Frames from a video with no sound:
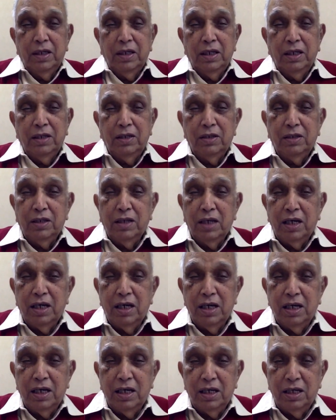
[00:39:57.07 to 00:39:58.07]
His
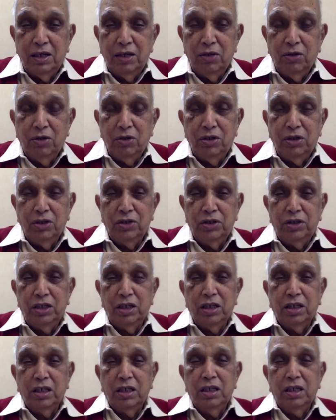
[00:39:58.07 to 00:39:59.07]
uh, eulogistic